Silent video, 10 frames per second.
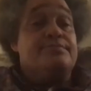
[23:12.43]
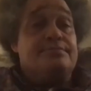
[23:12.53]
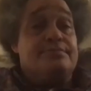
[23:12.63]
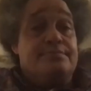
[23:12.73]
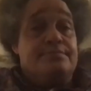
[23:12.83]

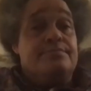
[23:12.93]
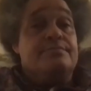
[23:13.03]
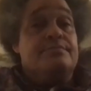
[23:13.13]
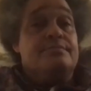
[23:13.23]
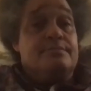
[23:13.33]
And like I
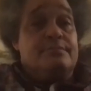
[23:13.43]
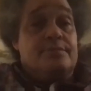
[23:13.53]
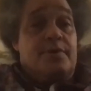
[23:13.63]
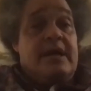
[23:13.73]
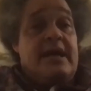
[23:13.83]
said, I
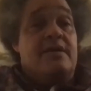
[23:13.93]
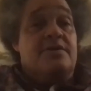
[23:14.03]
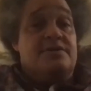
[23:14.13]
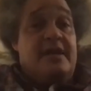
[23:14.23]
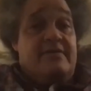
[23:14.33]

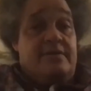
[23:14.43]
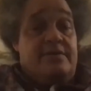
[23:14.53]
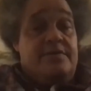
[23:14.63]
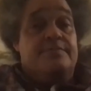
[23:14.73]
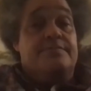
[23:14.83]
expect
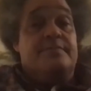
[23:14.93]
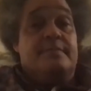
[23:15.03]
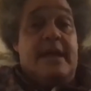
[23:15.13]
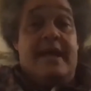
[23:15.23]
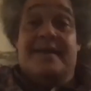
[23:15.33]
my students to
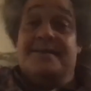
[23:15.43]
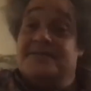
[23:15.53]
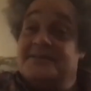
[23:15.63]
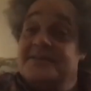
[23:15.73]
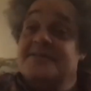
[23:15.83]
go to Yale